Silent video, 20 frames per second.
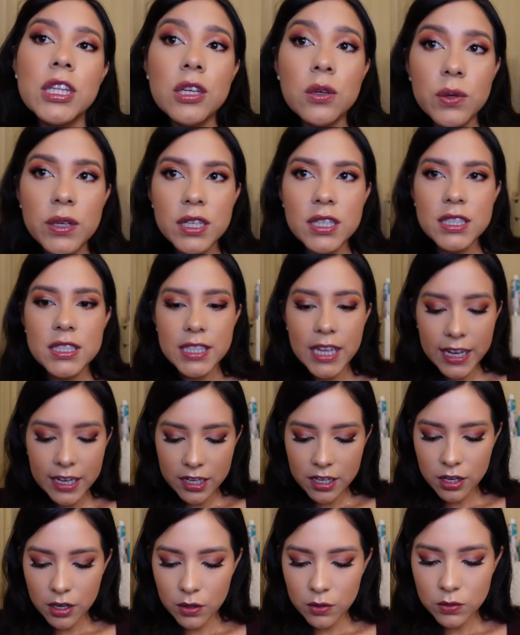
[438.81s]
quick side
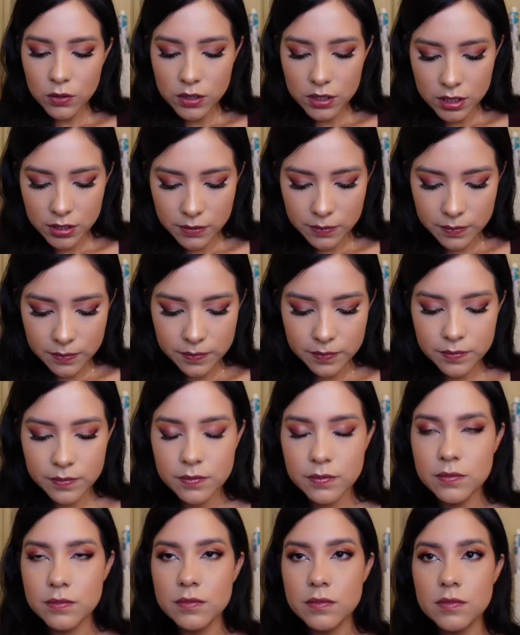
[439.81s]
note,
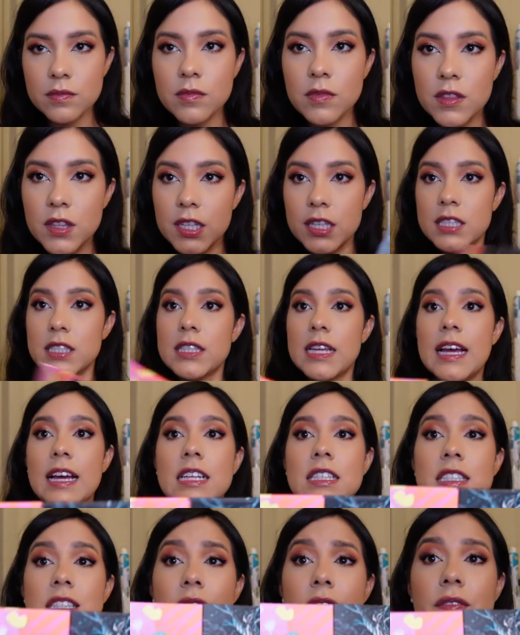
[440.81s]
this
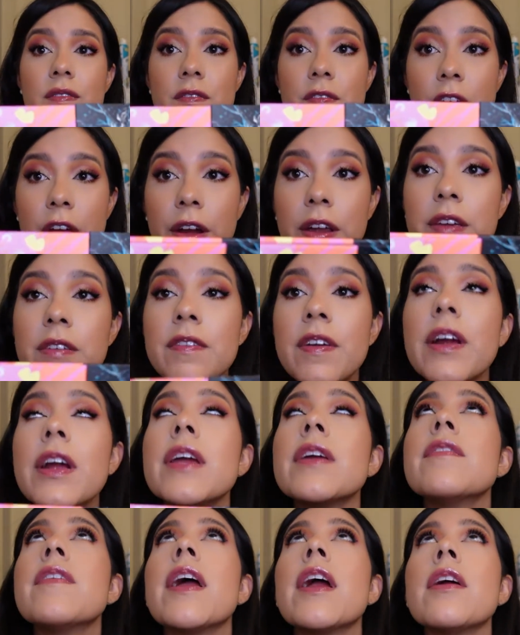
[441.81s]
has very
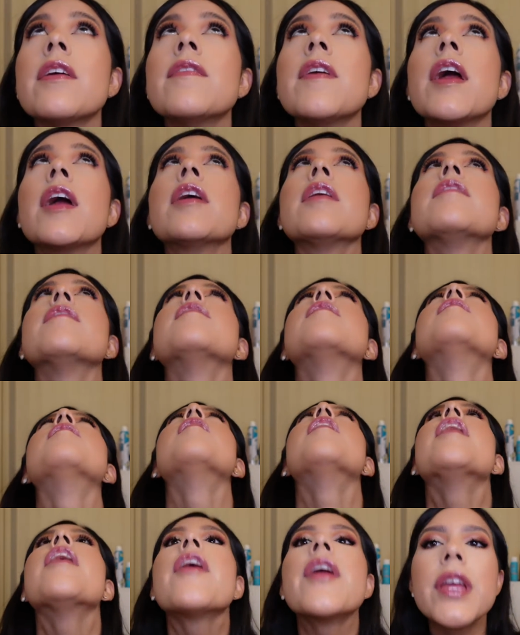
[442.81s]

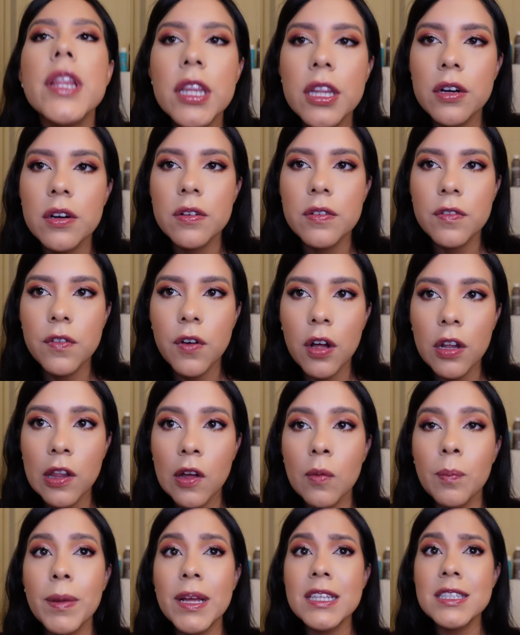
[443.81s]
little
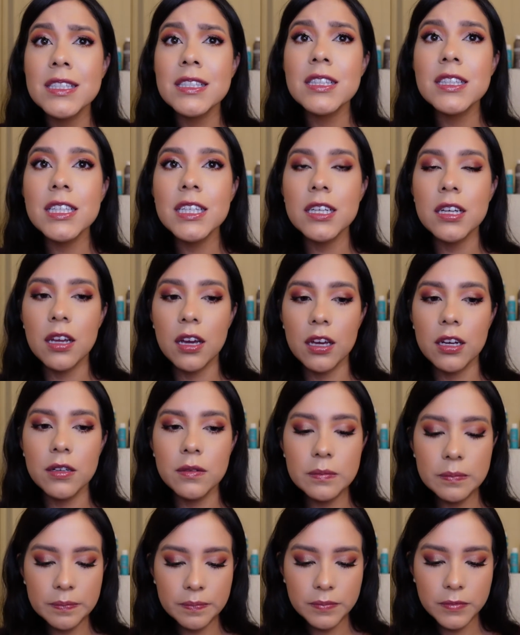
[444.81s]
fallout, basically none.
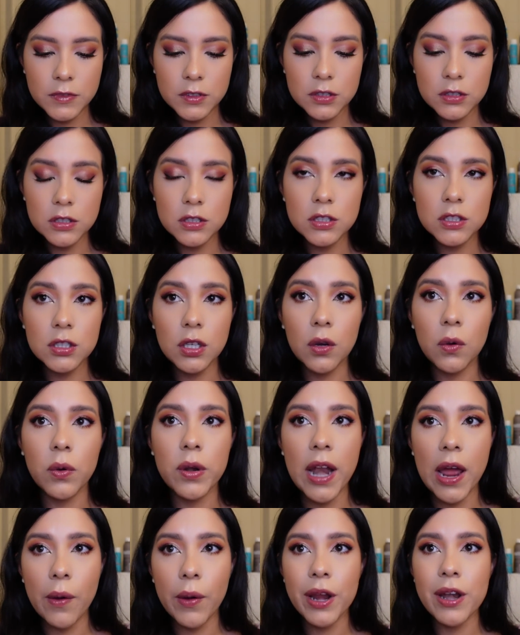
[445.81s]
So
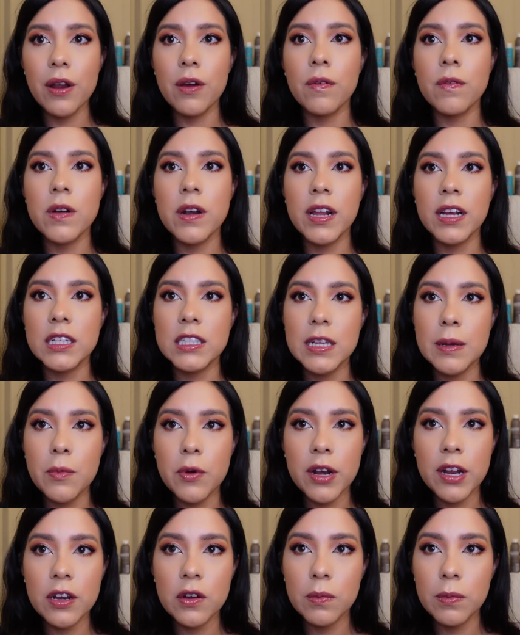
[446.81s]
now I know for next time when
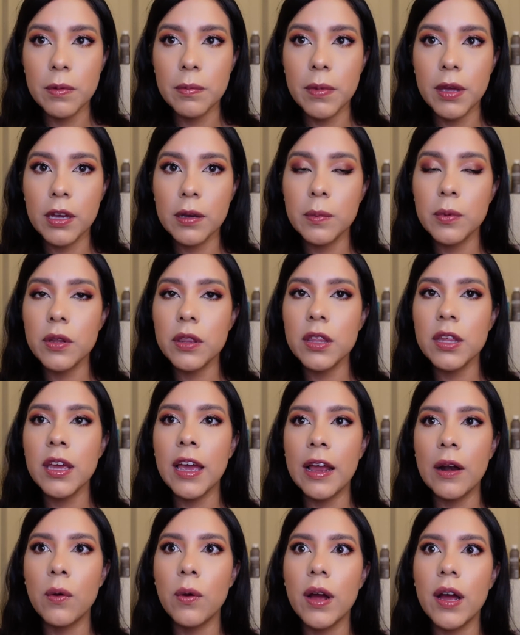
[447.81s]
I do my makeup with it, I
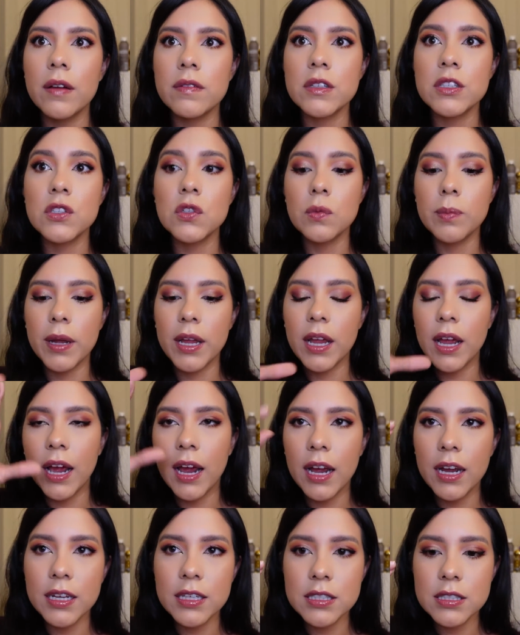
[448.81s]
don't have to do my
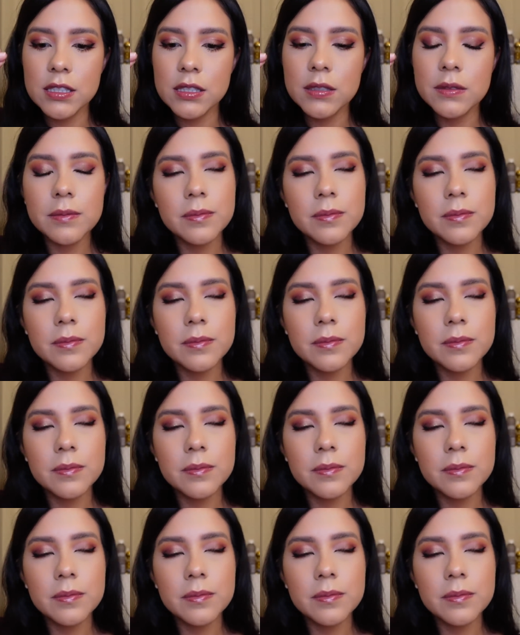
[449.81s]
eyes